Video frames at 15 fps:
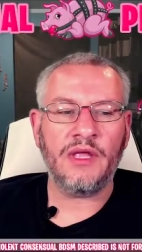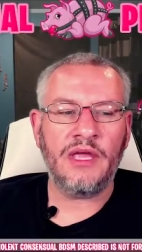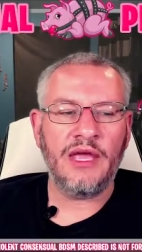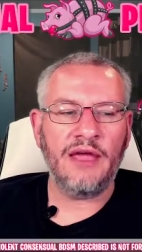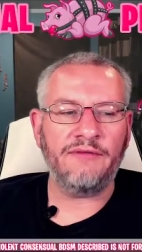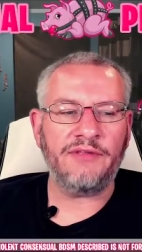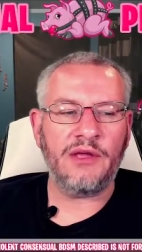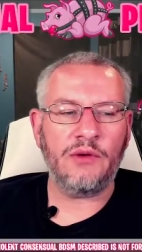
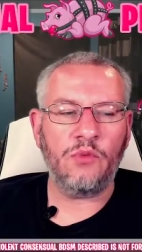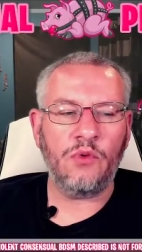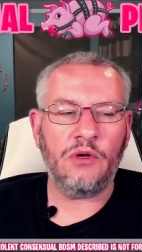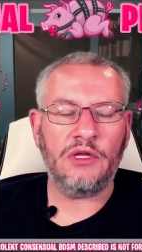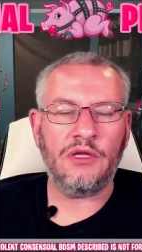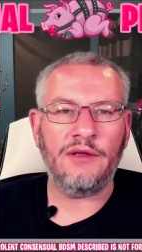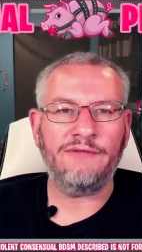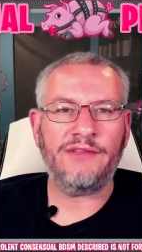if they won't,
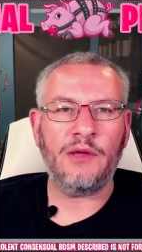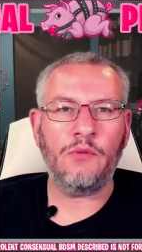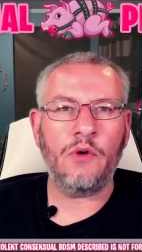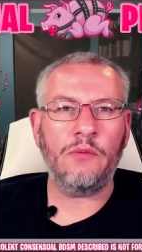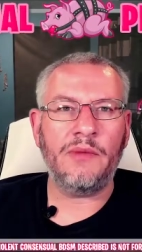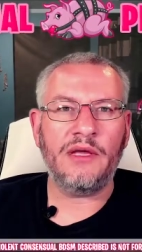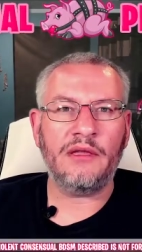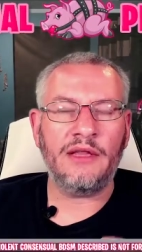if they
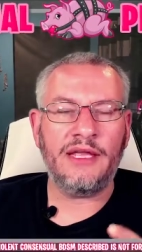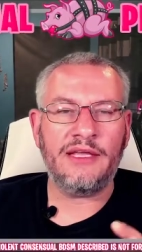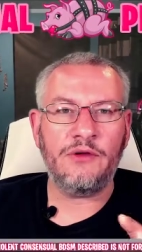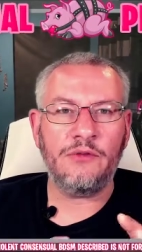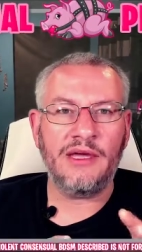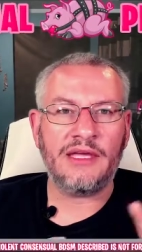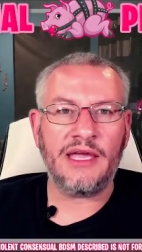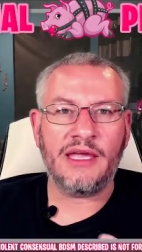won't let you
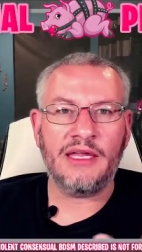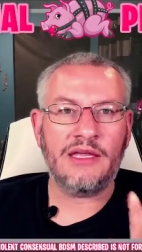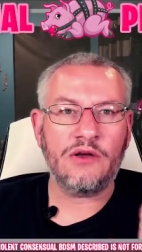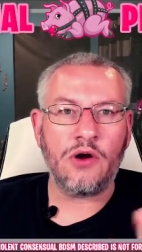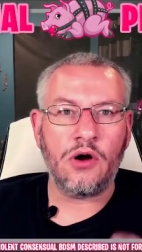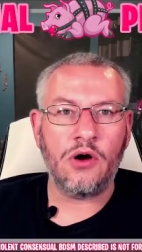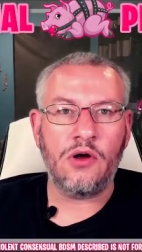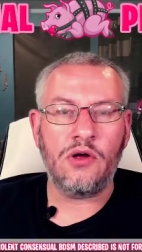make any
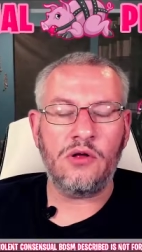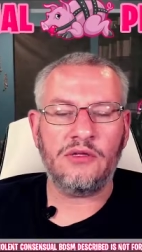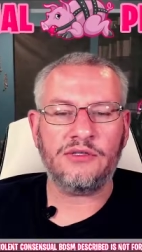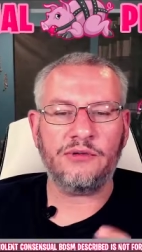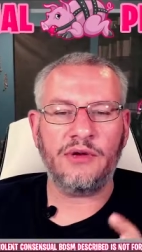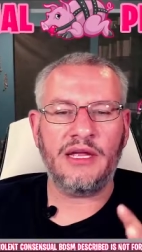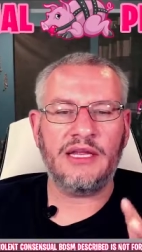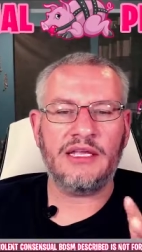calls or
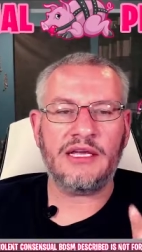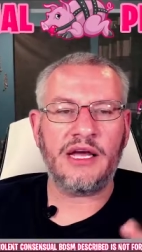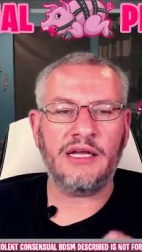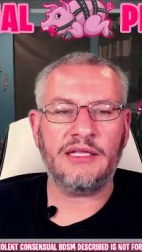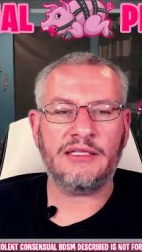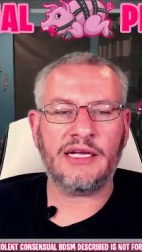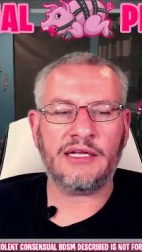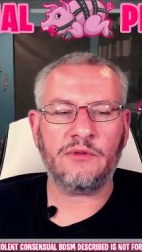any
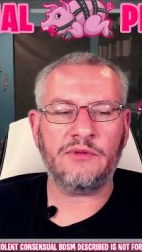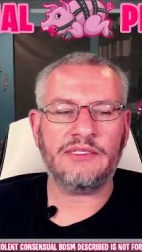contact with